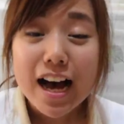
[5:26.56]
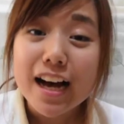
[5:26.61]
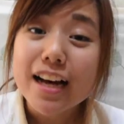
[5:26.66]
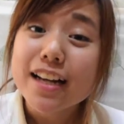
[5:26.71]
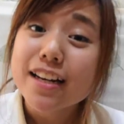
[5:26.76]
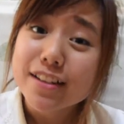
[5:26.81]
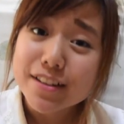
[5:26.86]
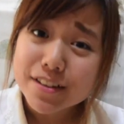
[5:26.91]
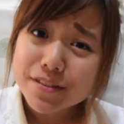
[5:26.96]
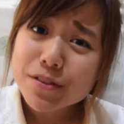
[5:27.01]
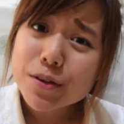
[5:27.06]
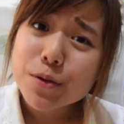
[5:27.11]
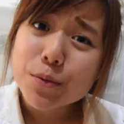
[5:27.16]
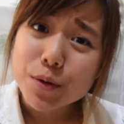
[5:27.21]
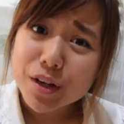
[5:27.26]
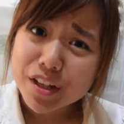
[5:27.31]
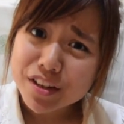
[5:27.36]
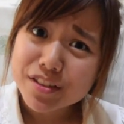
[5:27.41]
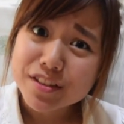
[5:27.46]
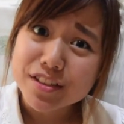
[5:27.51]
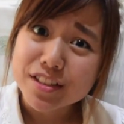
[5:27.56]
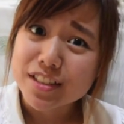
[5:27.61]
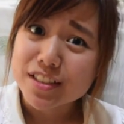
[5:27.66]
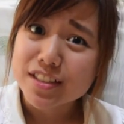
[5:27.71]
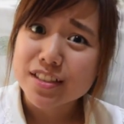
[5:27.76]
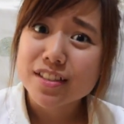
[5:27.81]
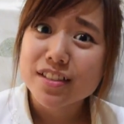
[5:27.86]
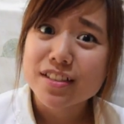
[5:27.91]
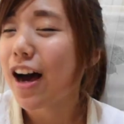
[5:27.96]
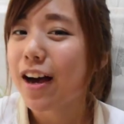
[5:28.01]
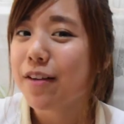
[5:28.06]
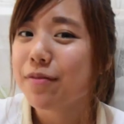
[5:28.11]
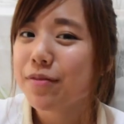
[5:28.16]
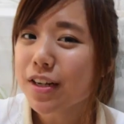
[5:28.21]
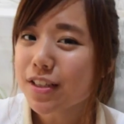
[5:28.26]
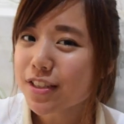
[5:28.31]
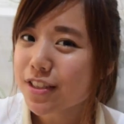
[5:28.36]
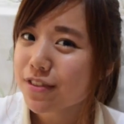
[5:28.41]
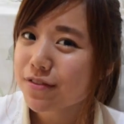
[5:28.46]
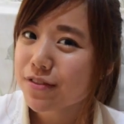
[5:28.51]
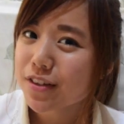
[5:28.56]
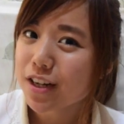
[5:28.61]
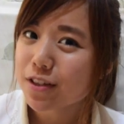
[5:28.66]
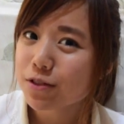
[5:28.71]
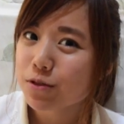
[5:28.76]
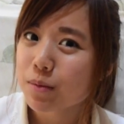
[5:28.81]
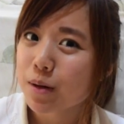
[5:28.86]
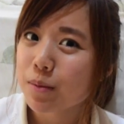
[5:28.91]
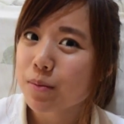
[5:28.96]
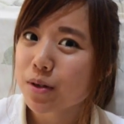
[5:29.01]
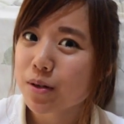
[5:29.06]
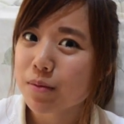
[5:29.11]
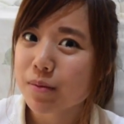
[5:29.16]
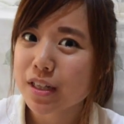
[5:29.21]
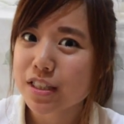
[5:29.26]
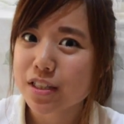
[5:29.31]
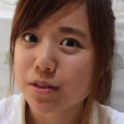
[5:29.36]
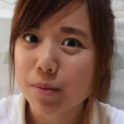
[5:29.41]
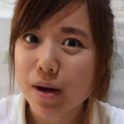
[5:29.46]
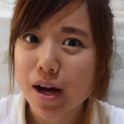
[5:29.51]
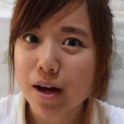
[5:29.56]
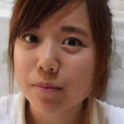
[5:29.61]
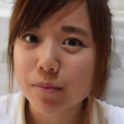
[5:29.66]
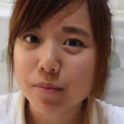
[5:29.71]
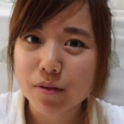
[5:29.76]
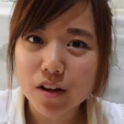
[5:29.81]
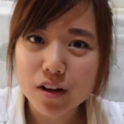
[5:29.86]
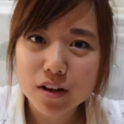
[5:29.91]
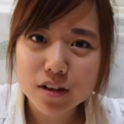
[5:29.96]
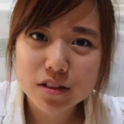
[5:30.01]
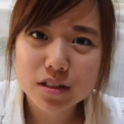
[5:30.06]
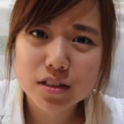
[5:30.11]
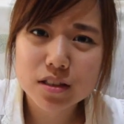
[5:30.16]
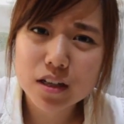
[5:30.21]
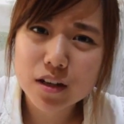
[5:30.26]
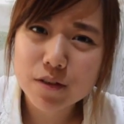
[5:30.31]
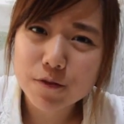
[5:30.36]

I love the weather here. I'm not sure if you guys remember in my Japan vlogs,